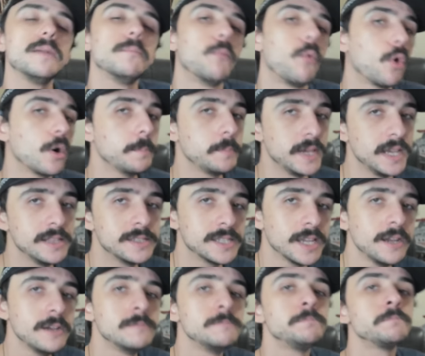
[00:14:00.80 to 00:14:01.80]
more
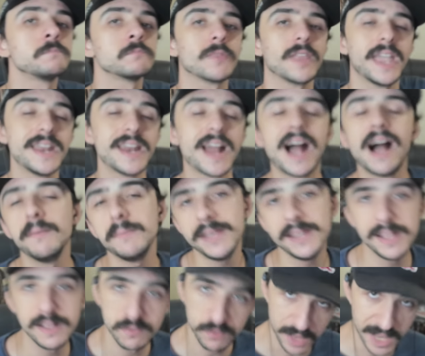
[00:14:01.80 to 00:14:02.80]
pizza and I'm
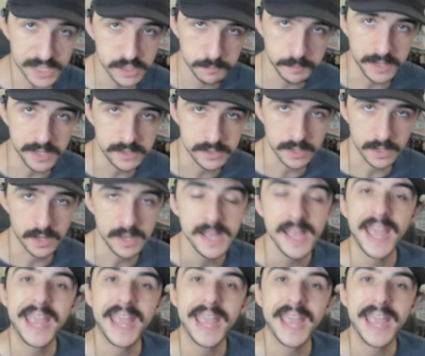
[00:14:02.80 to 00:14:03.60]
eating less pizza